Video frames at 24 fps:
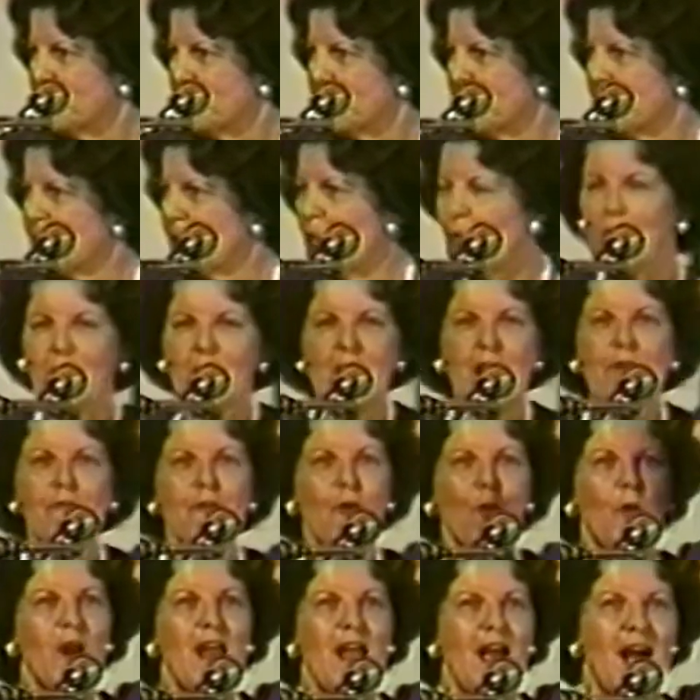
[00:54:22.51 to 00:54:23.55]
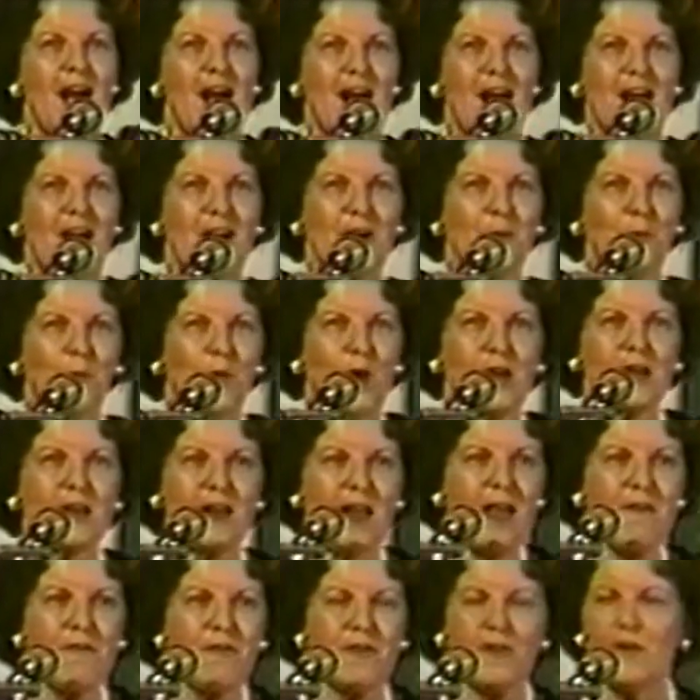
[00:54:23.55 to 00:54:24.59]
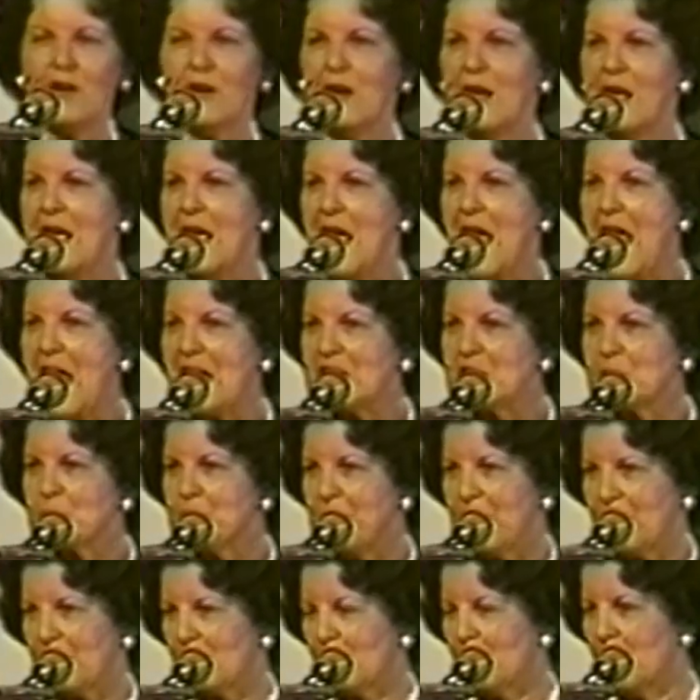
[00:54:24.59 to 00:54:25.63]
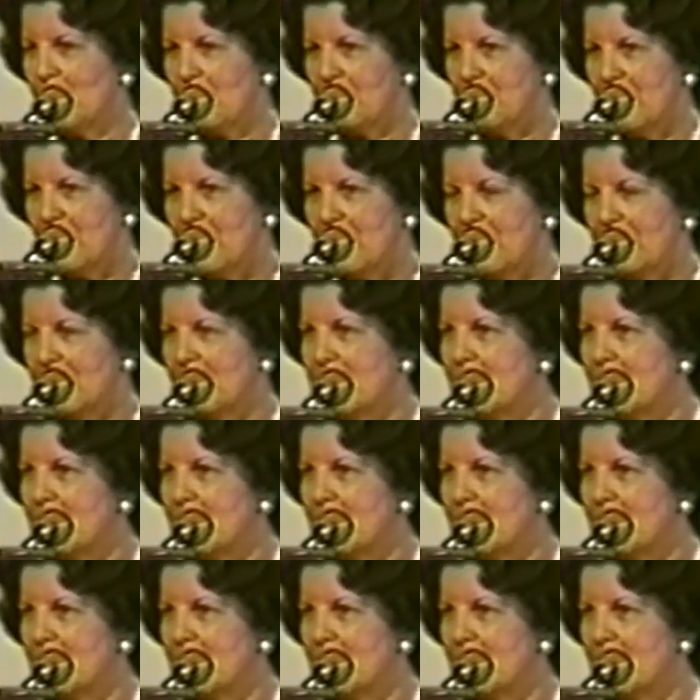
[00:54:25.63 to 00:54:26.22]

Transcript: Wherever we are, whatever aspect we're in.